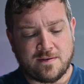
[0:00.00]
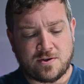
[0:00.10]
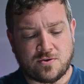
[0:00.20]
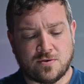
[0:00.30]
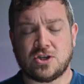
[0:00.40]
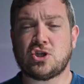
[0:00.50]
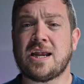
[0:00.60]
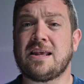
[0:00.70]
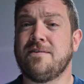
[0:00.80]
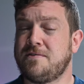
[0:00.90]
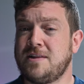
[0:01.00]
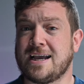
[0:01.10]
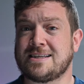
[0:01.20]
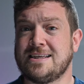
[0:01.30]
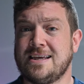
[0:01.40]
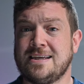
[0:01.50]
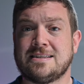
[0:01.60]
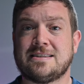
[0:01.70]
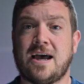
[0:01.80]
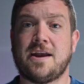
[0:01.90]
of little shiny flecks
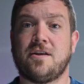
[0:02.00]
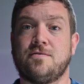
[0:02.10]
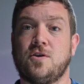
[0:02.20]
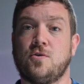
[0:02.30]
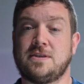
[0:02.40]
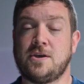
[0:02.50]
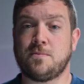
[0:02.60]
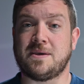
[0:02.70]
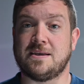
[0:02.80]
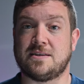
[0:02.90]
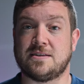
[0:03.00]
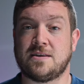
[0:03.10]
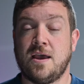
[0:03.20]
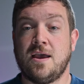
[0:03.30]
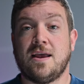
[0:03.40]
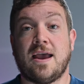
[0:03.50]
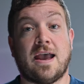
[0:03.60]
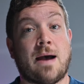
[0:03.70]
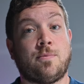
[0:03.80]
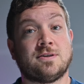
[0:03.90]
inside of those earpieces.
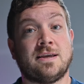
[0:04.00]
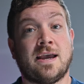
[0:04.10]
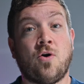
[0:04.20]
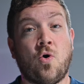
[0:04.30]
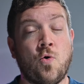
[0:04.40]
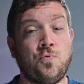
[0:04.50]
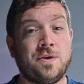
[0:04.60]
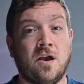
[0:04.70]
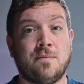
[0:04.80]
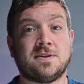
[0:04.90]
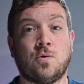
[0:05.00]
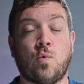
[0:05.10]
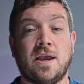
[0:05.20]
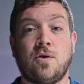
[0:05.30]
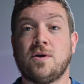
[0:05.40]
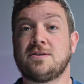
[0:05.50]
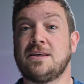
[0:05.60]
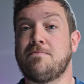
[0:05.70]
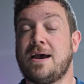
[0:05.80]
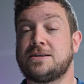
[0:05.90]
Apple's again only comes in white, whereas
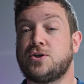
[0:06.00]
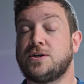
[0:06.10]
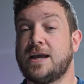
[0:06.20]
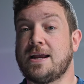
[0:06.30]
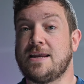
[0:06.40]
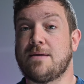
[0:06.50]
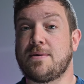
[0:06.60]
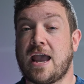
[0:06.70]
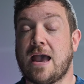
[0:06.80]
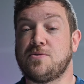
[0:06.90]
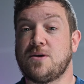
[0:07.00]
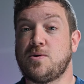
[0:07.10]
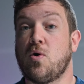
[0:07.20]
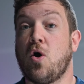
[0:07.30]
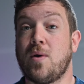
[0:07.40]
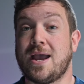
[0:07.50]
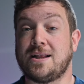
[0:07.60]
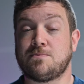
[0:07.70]
the Master and Dynamic MW08